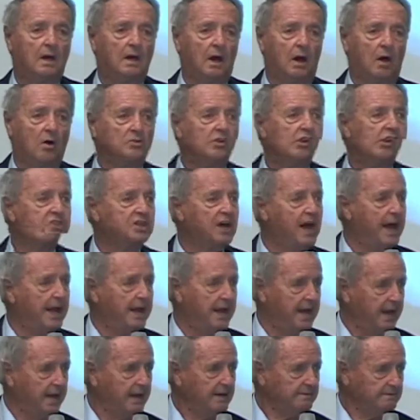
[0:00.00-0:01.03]
On
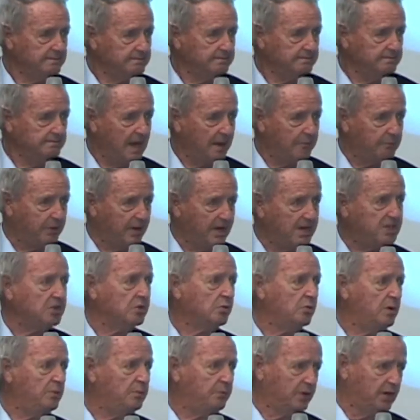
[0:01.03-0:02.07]
Sunday, a
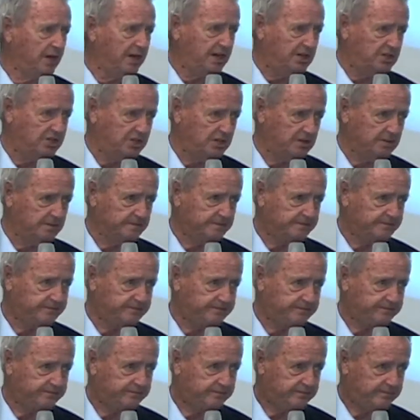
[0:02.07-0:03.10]
preacher would preach.
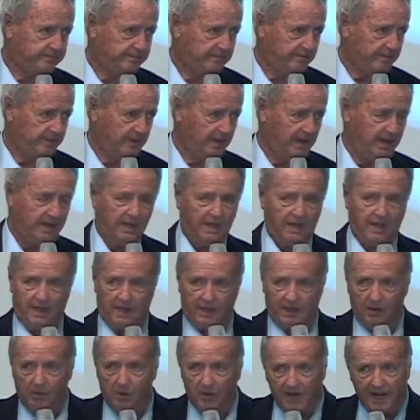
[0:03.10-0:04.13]

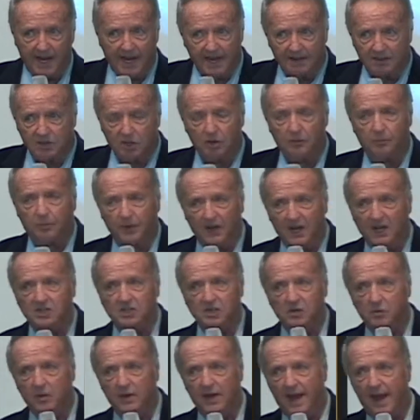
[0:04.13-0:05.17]
Then when he get through
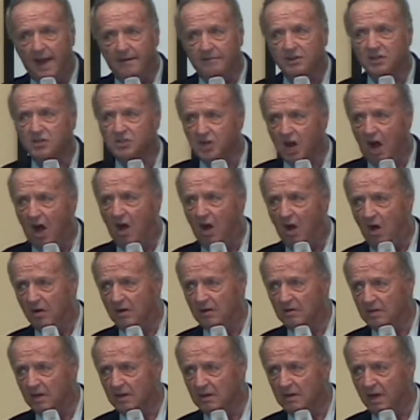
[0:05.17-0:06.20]
preaching, we'd have a
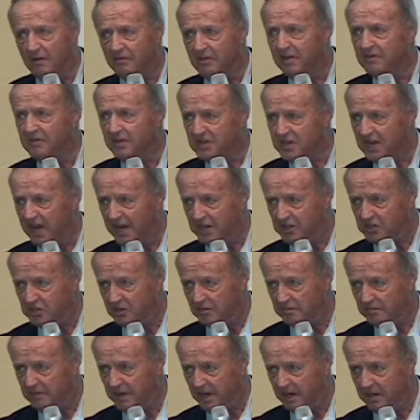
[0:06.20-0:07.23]
song of
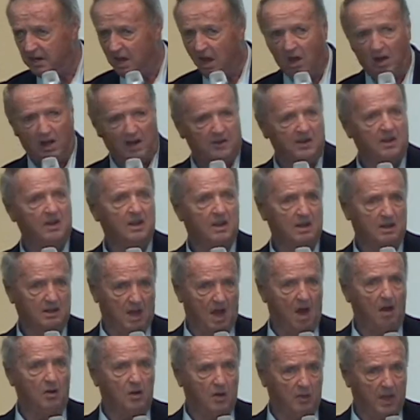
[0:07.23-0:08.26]
invitation. And y'all
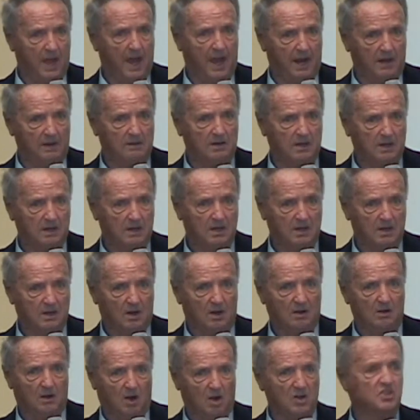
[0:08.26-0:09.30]
do that?
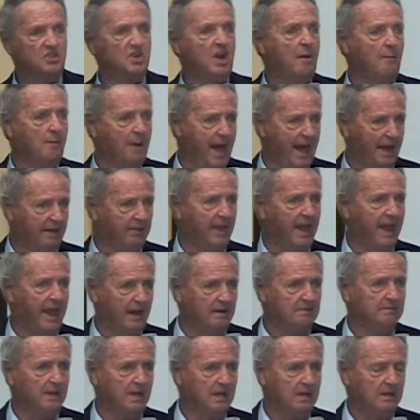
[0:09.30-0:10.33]
Or something like
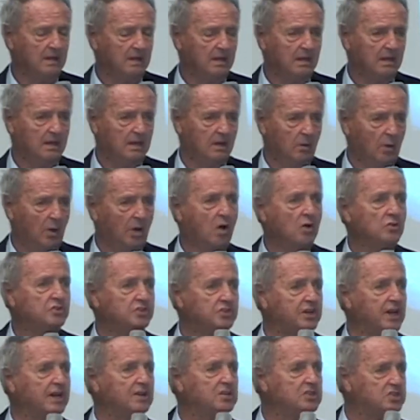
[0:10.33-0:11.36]
that? We're going to
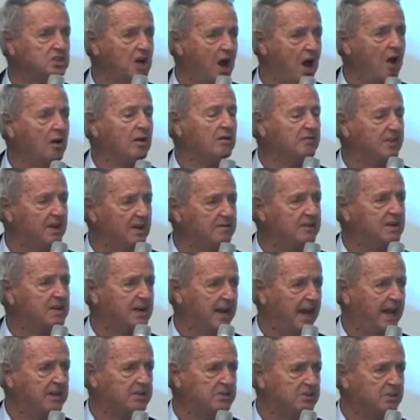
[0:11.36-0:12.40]
sing a song of
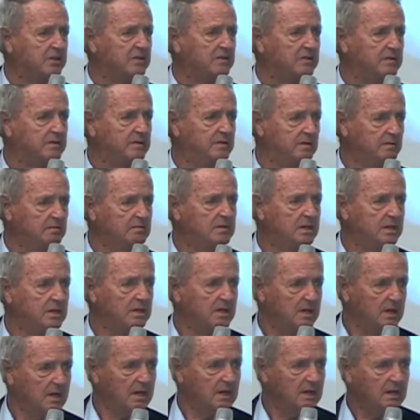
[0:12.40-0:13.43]
invitation.
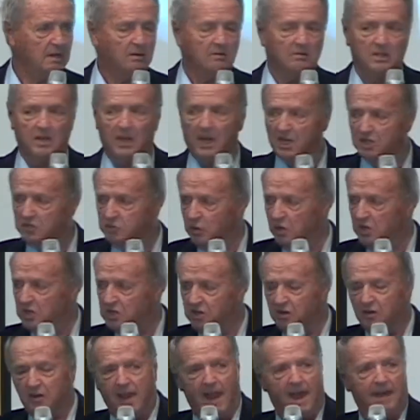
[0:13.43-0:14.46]
Yes, we
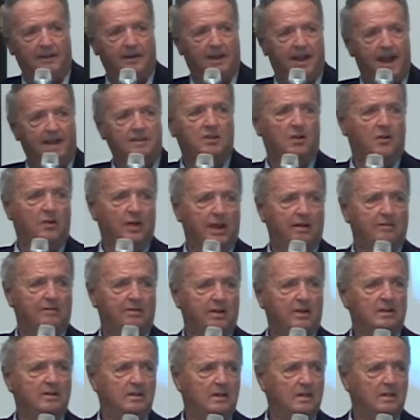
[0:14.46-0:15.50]
shall gather the
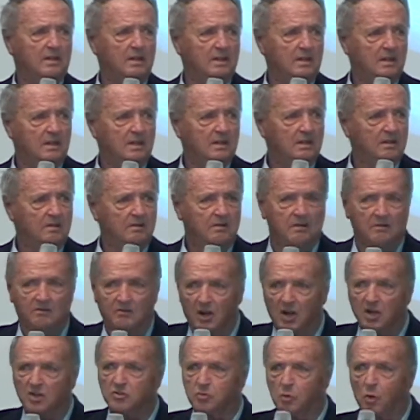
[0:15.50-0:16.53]
river.
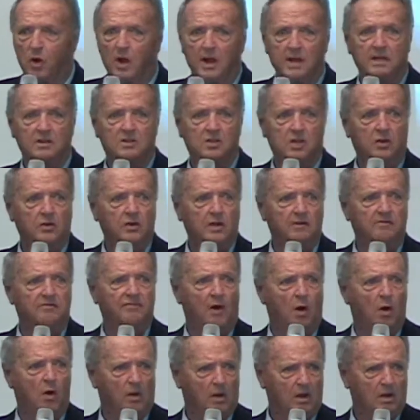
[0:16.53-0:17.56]
Verse 1, 2, and
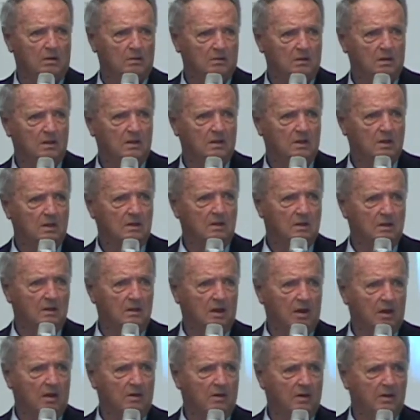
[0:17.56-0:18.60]
4.
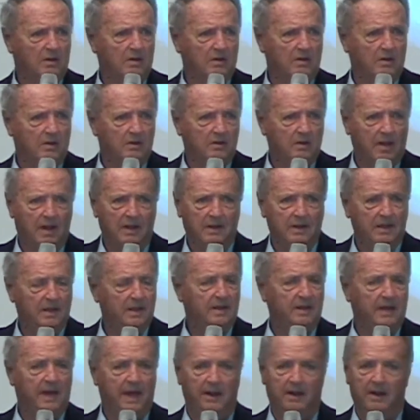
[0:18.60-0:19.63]
You know,
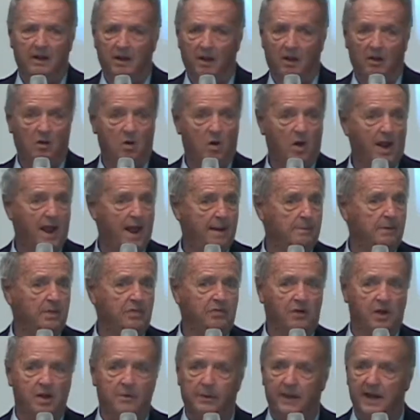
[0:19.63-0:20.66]
I don't know what happened
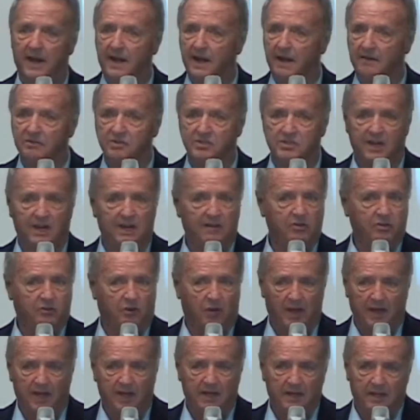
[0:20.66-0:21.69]
to 3, but they never sing
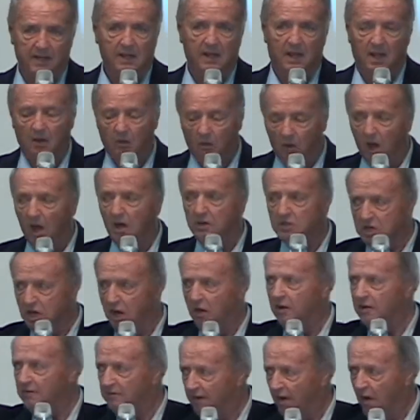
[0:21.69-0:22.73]
3. 1,
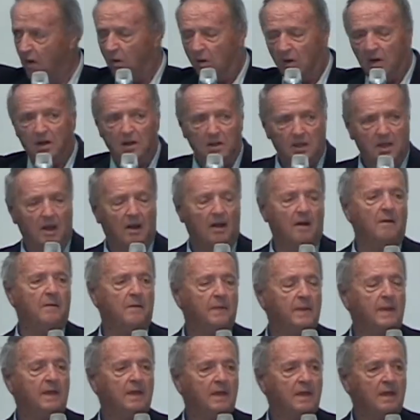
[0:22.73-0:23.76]
2, and 4, you
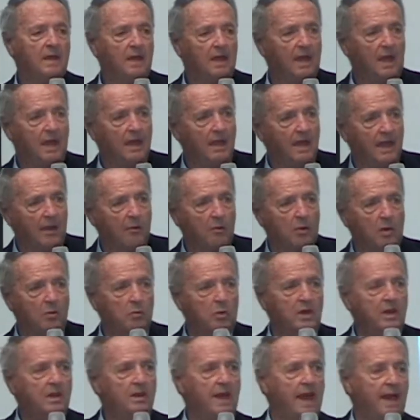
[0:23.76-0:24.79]
know. And
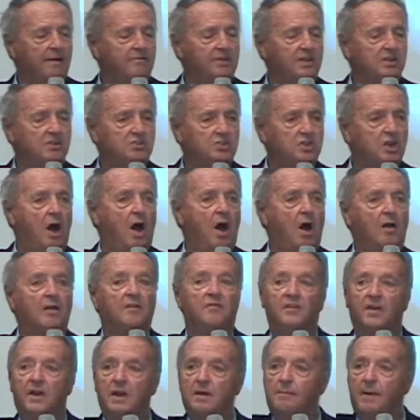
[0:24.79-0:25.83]
when we have this song,
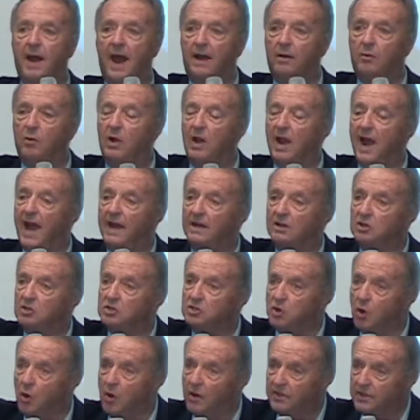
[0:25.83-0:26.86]
if anybody would like to
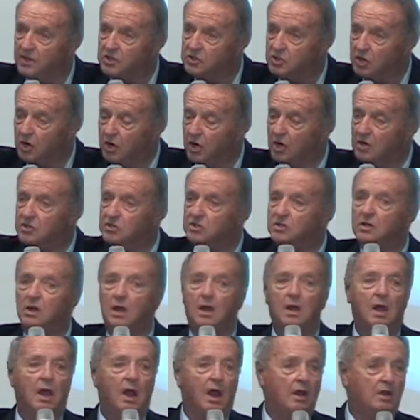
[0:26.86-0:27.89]
join the church
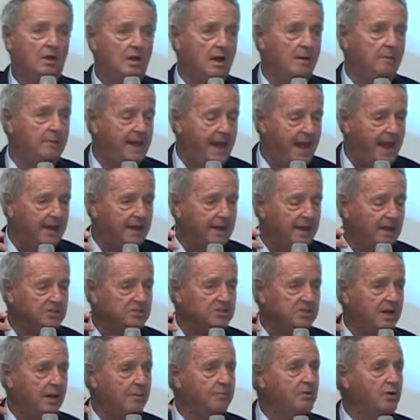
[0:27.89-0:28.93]
or come down and
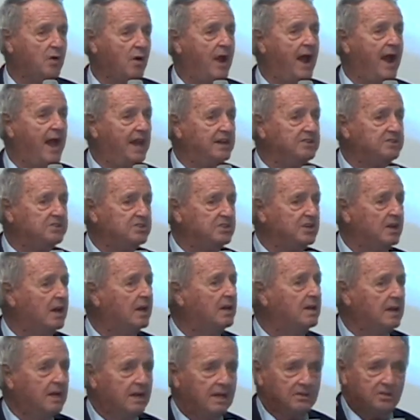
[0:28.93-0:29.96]
accept Christ,
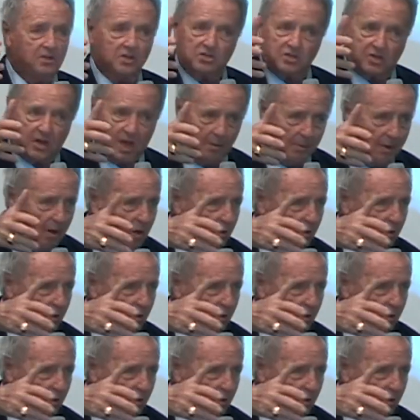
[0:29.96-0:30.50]
just come